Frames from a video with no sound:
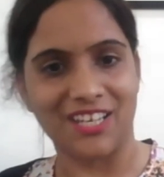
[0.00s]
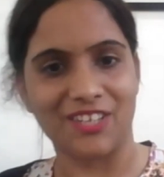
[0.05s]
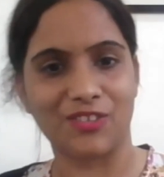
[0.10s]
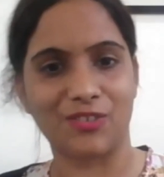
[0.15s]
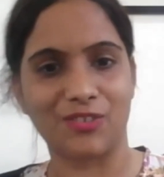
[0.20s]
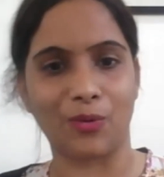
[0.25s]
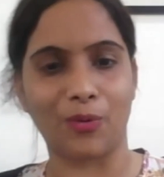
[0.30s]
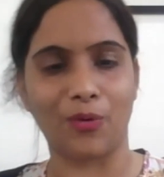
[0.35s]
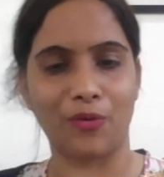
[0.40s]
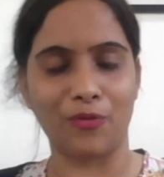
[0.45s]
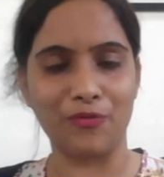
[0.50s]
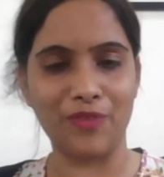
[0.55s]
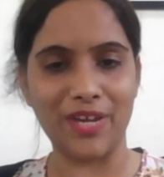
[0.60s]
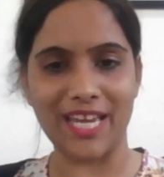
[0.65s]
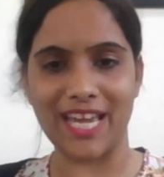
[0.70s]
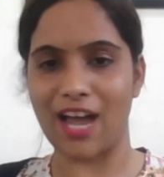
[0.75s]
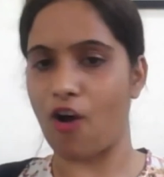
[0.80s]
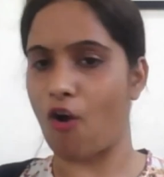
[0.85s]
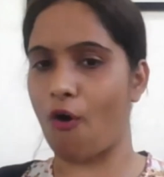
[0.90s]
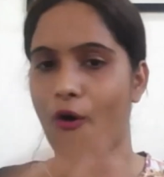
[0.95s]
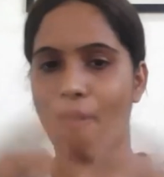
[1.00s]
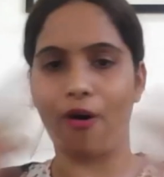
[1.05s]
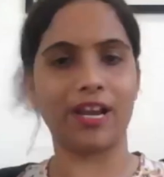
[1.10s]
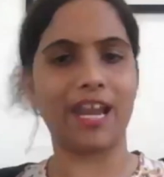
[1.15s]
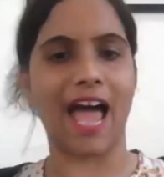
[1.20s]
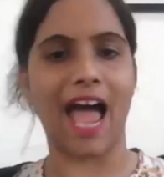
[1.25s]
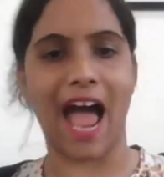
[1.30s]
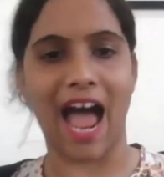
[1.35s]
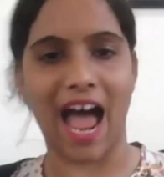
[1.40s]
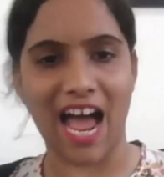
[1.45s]
So we all
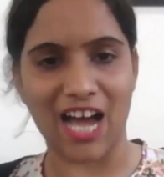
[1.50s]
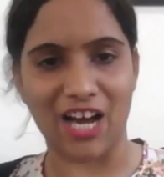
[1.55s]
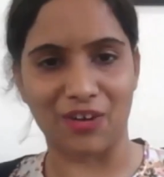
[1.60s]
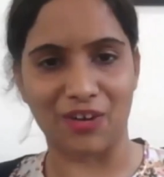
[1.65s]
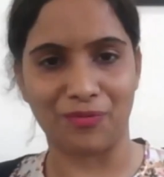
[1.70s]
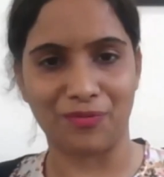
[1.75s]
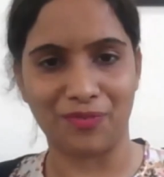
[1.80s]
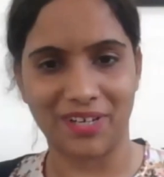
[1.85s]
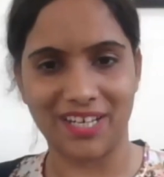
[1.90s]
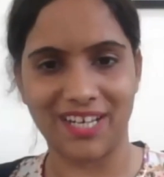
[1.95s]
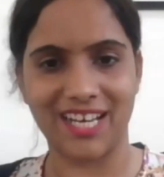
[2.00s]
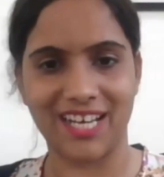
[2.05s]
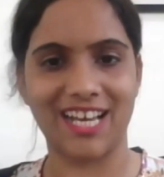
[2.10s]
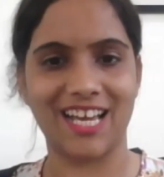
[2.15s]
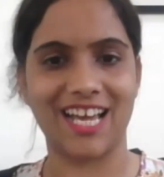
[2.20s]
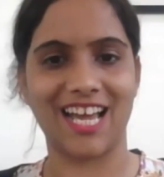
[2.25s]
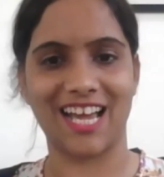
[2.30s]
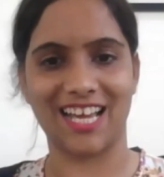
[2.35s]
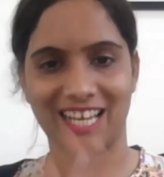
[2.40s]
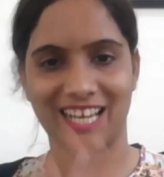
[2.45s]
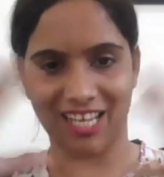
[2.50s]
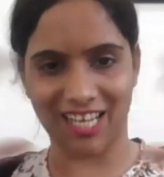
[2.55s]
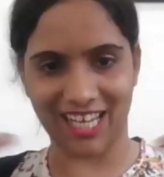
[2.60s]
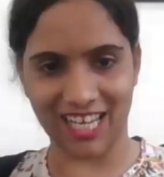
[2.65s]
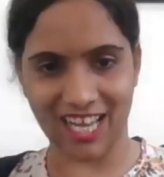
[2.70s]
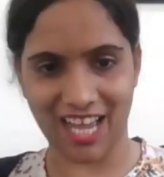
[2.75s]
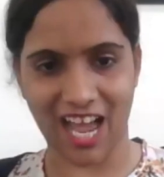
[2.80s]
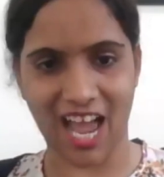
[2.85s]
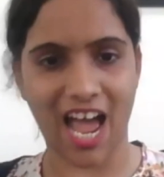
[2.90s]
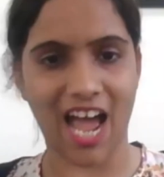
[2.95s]
have
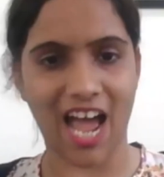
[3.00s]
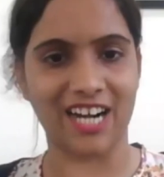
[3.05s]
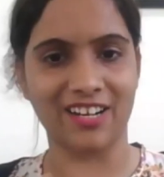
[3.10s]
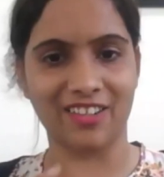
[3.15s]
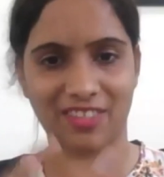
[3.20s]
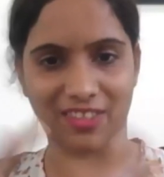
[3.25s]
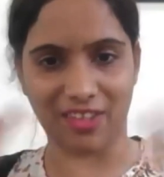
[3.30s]
had